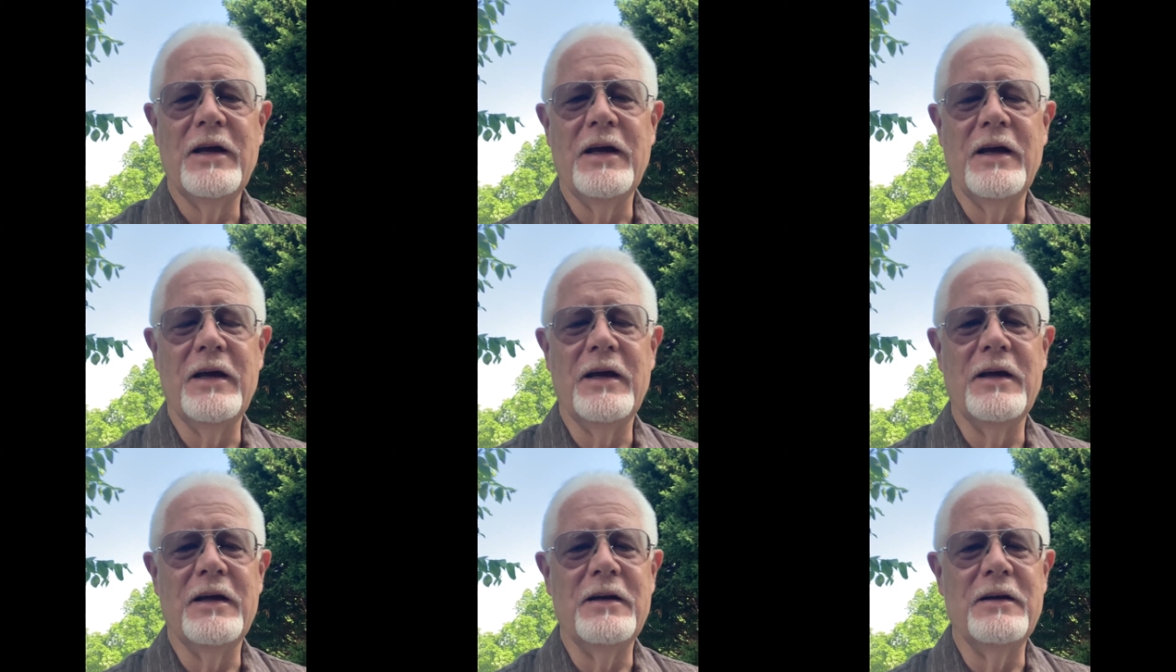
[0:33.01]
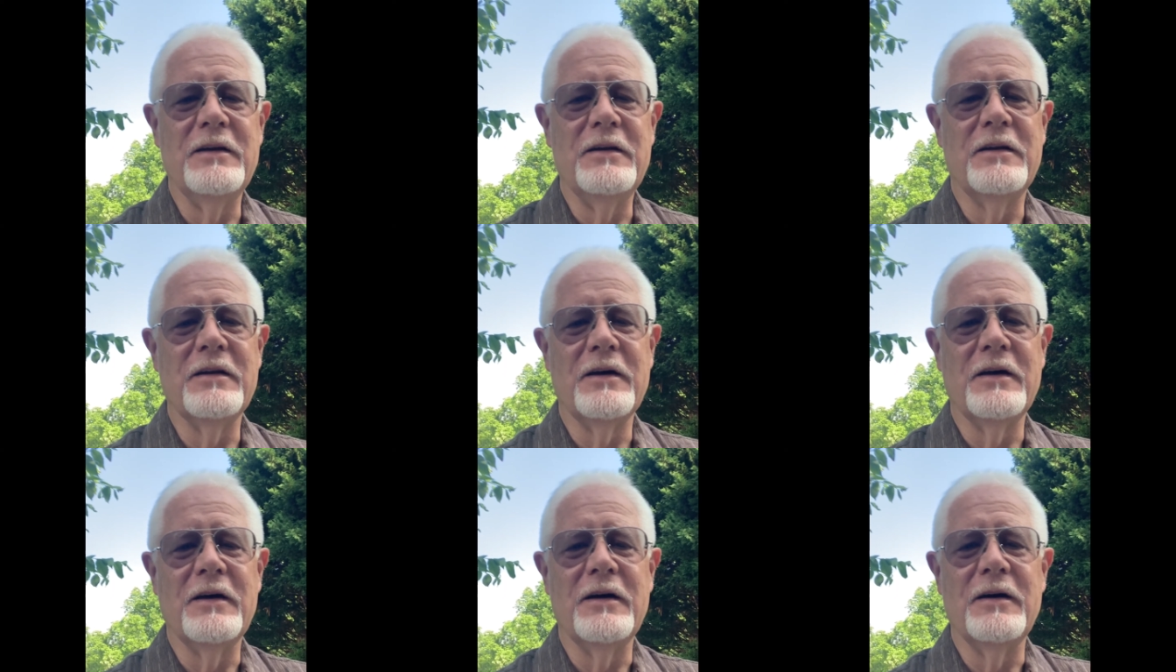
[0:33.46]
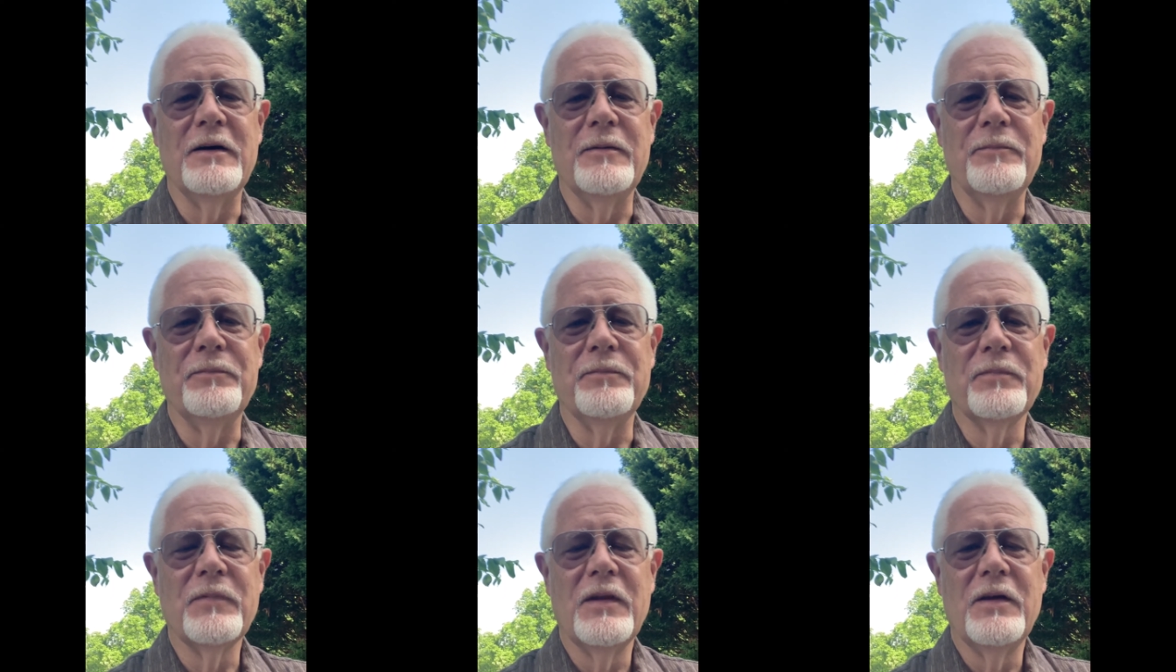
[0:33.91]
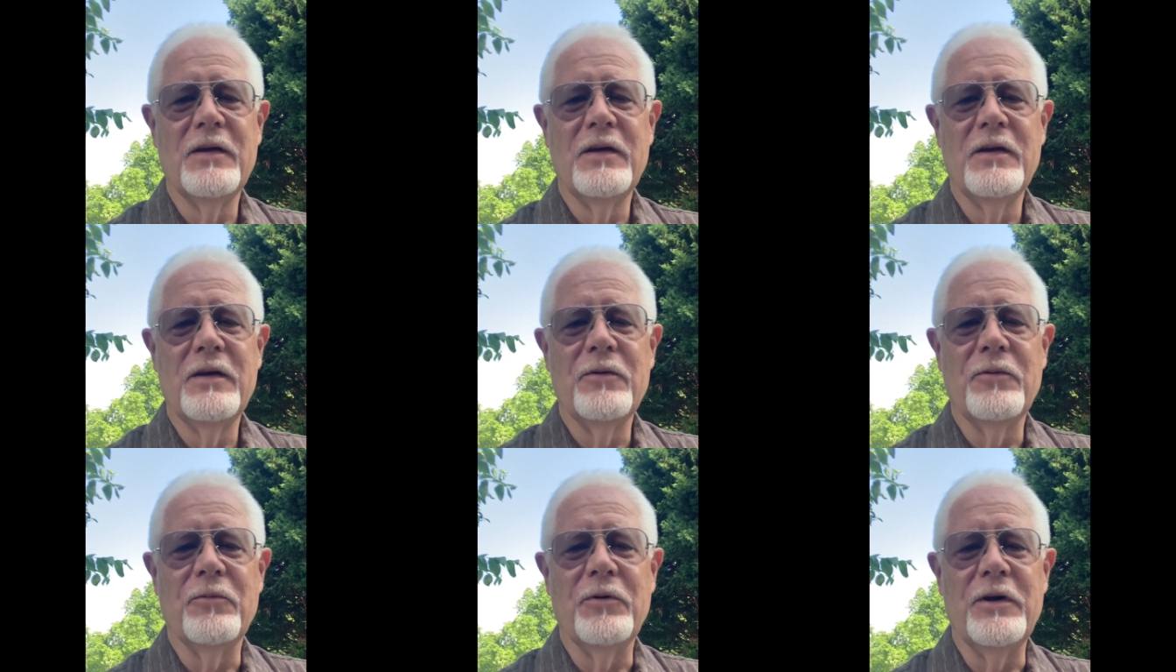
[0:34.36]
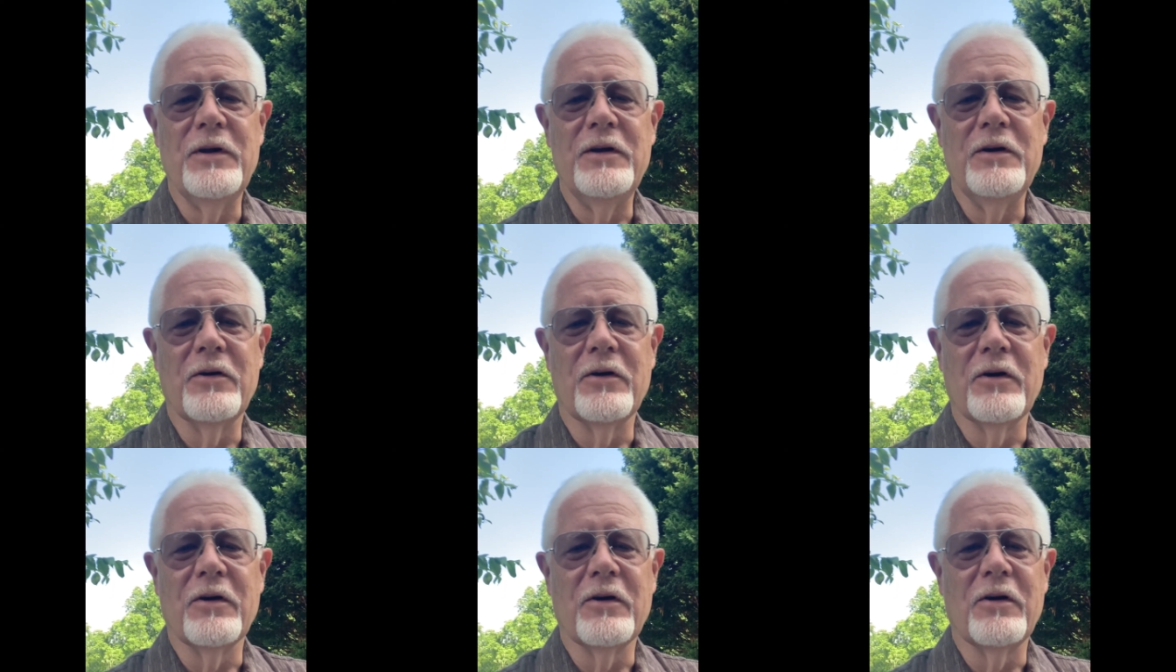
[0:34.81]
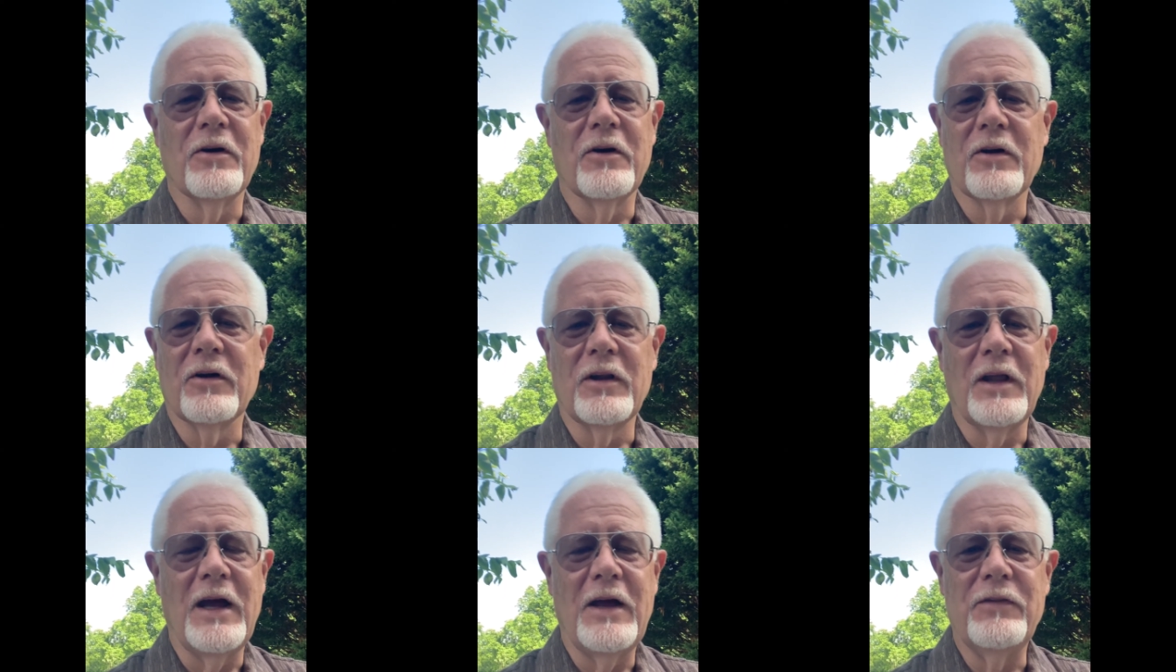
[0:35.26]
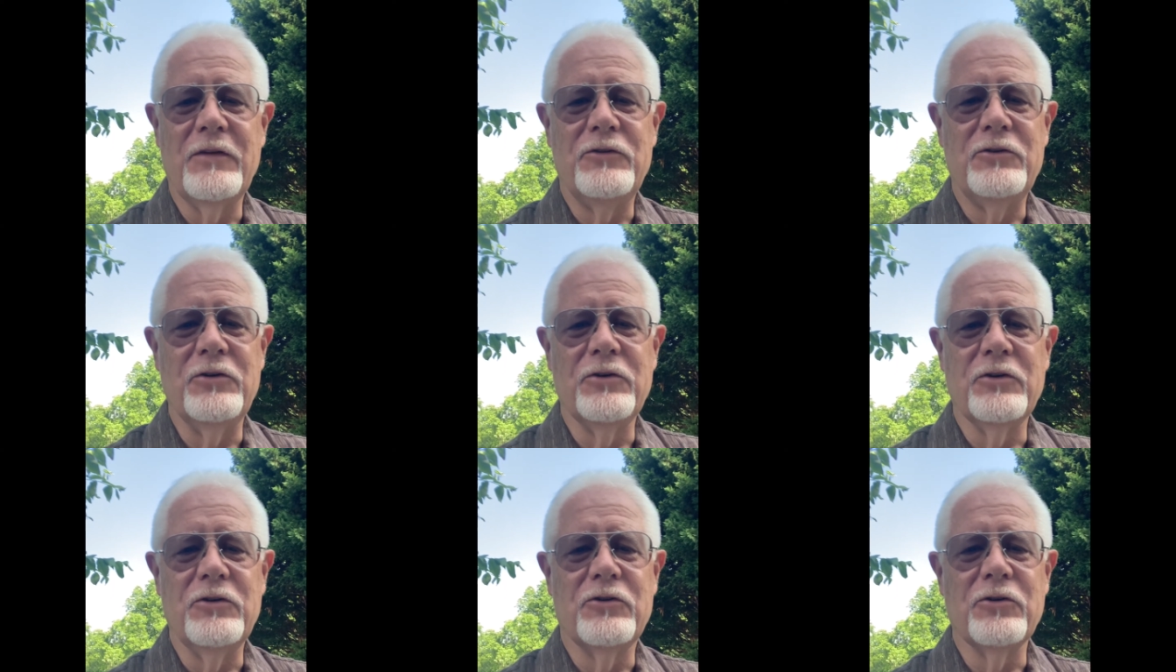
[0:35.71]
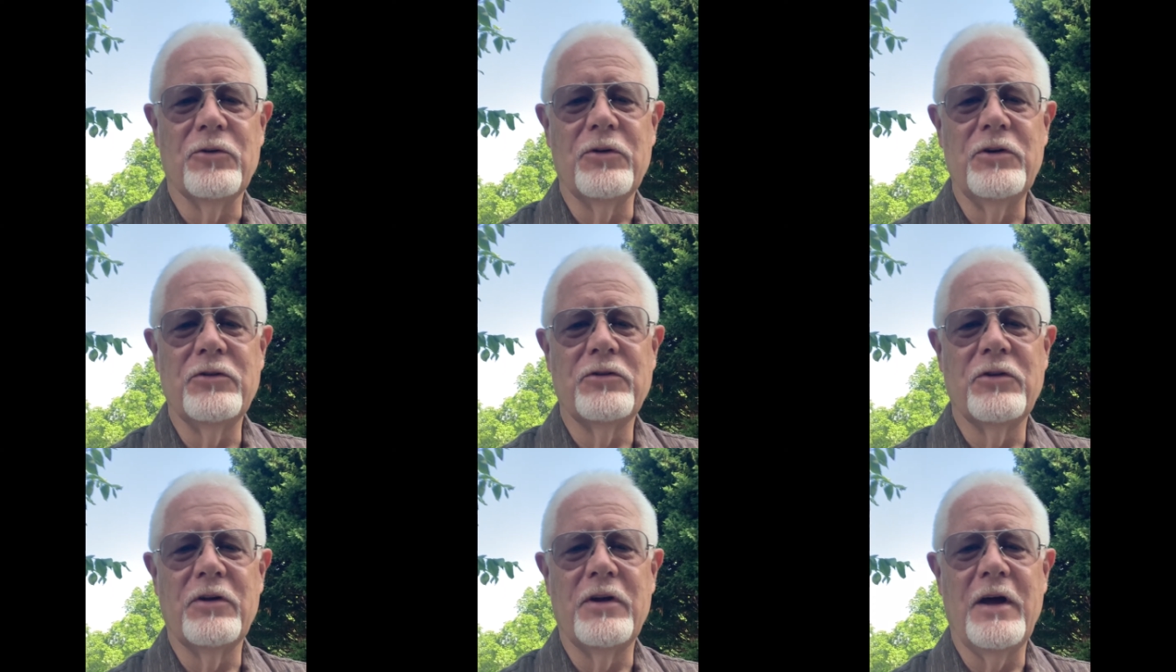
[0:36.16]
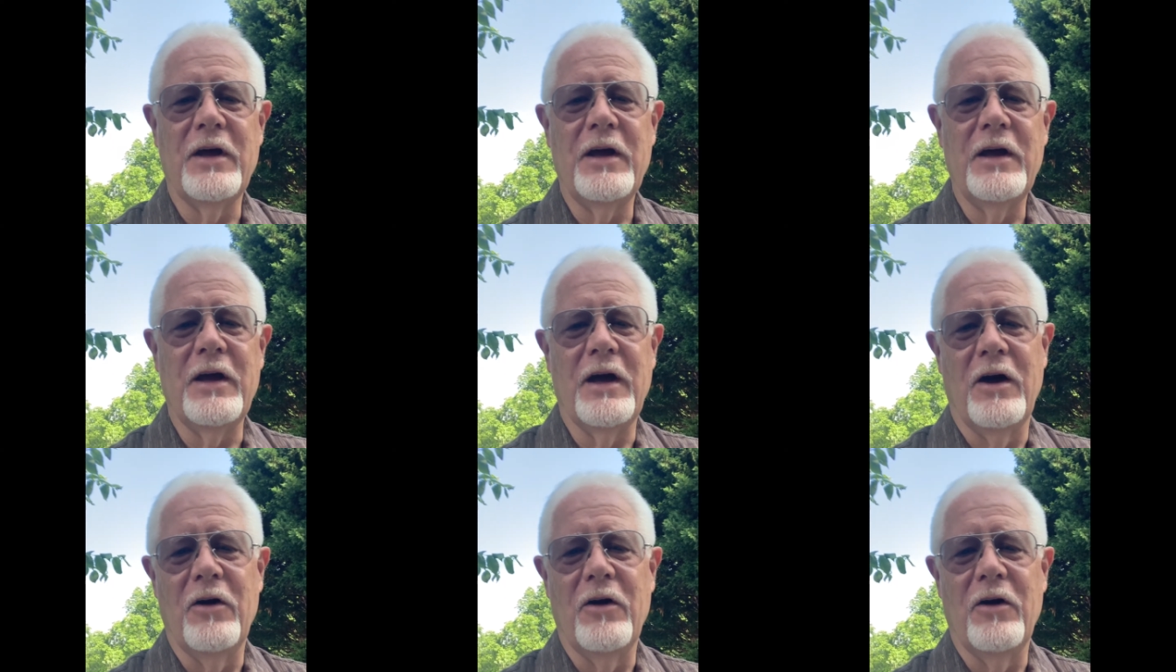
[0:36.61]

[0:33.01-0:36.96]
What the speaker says: And we are glad that you've joined us today.